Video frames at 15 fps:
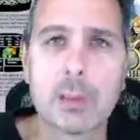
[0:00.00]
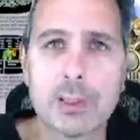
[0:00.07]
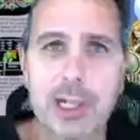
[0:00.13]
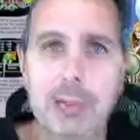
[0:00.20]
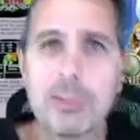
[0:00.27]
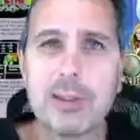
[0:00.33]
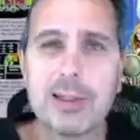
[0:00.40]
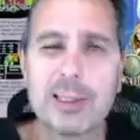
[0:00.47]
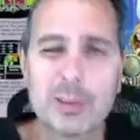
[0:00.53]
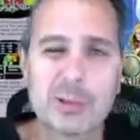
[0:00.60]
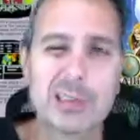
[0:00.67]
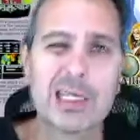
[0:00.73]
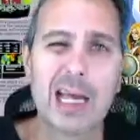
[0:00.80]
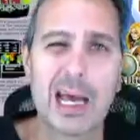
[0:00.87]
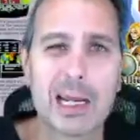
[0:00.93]
try to play this
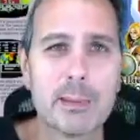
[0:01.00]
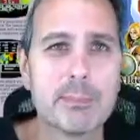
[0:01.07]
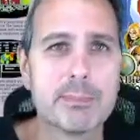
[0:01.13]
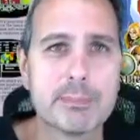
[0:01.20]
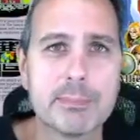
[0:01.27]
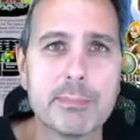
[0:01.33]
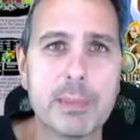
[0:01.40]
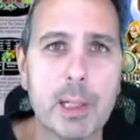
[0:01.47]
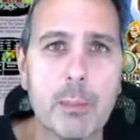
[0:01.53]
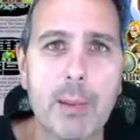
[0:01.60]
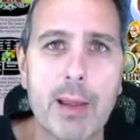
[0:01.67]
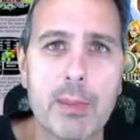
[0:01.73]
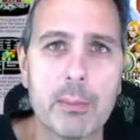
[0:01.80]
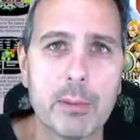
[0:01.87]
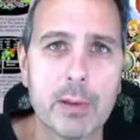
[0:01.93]
one kind of
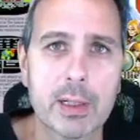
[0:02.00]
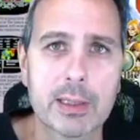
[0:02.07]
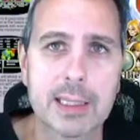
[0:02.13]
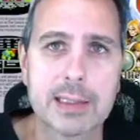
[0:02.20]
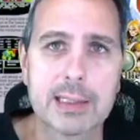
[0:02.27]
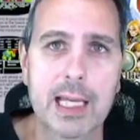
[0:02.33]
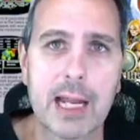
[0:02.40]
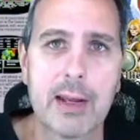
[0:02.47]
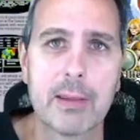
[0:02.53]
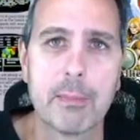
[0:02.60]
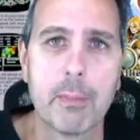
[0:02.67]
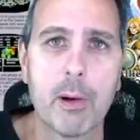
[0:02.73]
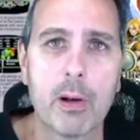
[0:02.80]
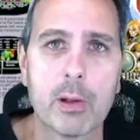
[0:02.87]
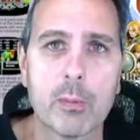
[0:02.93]
by the book. That's kind of the
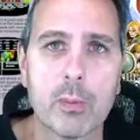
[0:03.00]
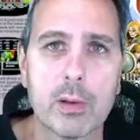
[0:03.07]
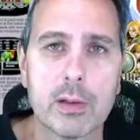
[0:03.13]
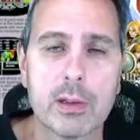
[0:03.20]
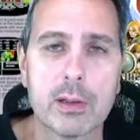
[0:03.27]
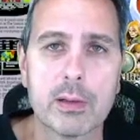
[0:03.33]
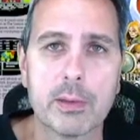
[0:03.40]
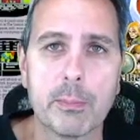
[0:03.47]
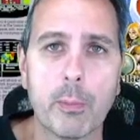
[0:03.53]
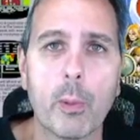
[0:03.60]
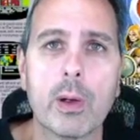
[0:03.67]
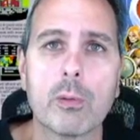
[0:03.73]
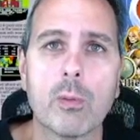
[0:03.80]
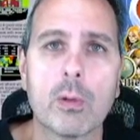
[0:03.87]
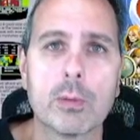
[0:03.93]
part of what, or the
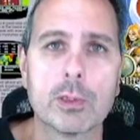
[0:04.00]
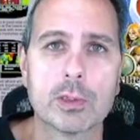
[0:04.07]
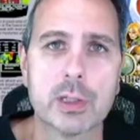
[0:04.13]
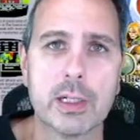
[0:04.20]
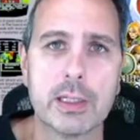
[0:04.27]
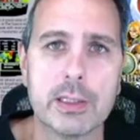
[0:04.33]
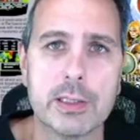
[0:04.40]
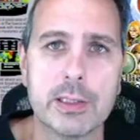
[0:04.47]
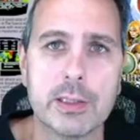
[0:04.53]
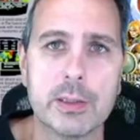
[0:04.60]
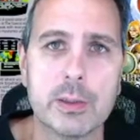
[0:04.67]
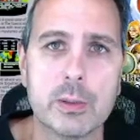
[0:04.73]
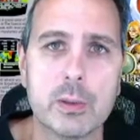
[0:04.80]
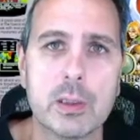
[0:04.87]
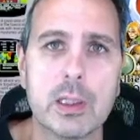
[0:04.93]
point of what we're trying to
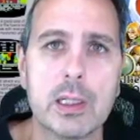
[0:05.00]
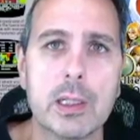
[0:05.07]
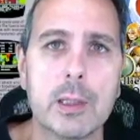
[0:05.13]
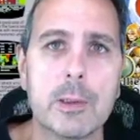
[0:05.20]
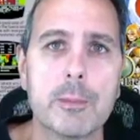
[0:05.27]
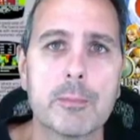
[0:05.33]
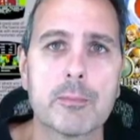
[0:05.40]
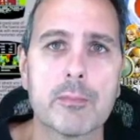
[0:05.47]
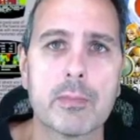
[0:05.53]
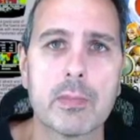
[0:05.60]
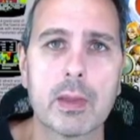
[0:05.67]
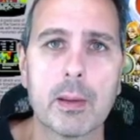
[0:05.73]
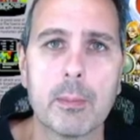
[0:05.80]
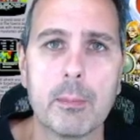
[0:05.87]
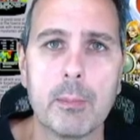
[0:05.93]
do.
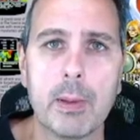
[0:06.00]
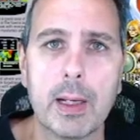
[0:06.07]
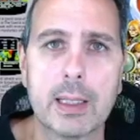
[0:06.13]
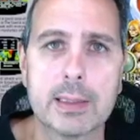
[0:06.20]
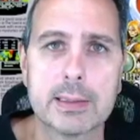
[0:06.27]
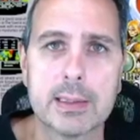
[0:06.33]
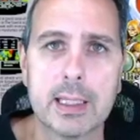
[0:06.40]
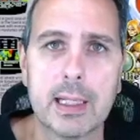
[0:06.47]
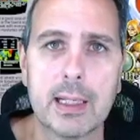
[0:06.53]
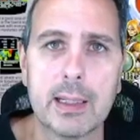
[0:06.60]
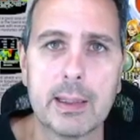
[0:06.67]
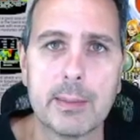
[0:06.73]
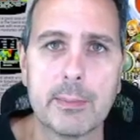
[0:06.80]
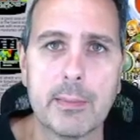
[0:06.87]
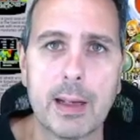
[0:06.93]
But
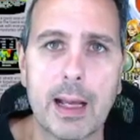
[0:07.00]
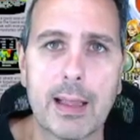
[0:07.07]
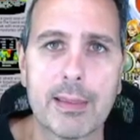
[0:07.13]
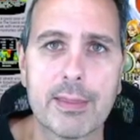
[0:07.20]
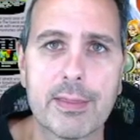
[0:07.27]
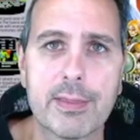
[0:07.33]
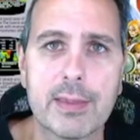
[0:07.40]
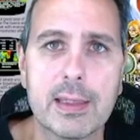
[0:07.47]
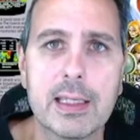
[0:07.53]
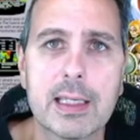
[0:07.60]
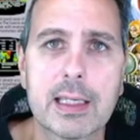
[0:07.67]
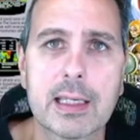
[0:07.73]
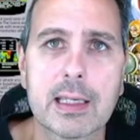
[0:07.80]
I think